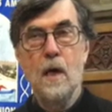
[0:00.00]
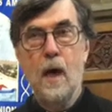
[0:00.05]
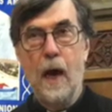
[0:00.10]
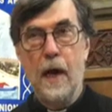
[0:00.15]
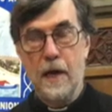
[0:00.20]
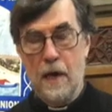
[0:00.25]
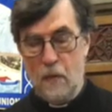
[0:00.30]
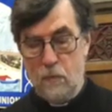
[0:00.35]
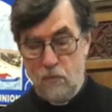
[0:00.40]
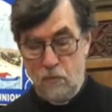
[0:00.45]

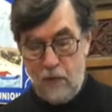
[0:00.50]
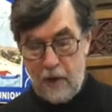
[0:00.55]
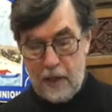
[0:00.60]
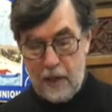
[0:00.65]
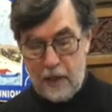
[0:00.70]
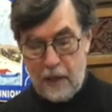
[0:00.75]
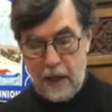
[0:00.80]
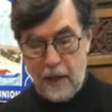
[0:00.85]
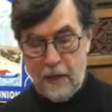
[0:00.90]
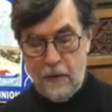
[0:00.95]
And I'm
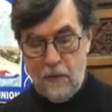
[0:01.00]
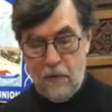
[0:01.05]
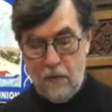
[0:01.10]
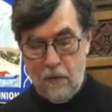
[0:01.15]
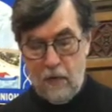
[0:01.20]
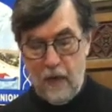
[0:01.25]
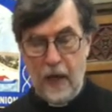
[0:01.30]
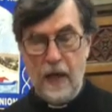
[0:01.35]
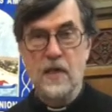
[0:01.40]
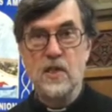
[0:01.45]
reading
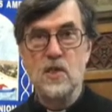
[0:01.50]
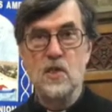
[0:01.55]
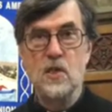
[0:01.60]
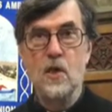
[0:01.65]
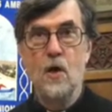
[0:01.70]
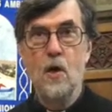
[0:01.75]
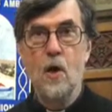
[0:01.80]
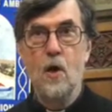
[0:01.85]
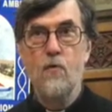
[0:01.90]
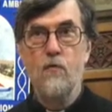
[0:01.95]

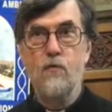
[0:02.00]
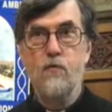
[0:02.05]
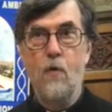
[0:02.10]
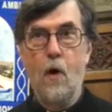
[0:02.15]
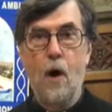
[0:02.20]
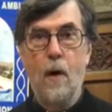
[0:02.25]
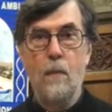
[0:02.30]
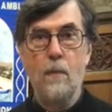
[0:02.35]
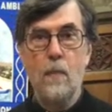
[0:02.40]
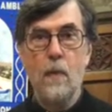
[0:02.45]
this
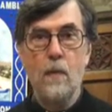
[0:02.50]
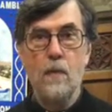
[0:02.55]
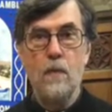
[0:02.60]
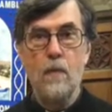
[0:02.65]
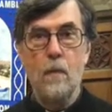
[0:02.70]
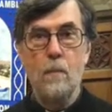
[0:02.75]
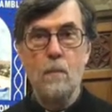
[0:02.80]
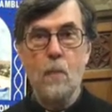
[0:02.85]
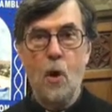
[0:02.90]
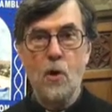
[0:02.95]
from
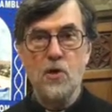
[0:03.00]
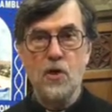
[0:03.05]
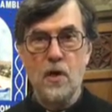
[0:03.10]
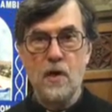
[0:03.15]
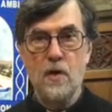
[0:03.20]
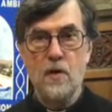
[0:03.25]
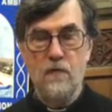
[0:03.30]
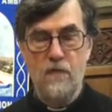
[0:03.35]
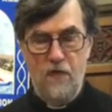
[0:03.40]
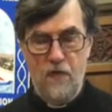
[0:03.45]
the
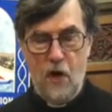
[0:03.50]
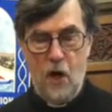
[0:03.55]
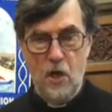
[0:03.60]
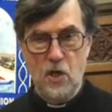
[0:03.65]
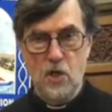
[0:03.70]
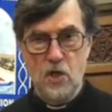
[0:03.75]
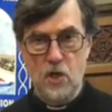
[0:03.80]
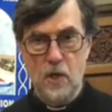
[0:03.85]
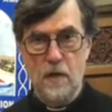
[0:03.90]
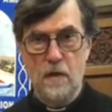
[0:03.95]
modern
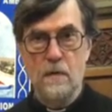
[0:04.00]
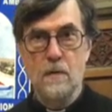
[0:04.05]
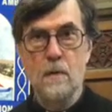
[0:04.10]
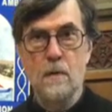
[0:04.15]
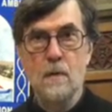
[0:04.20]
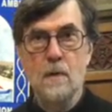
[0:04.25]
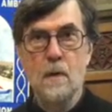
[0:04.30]
version,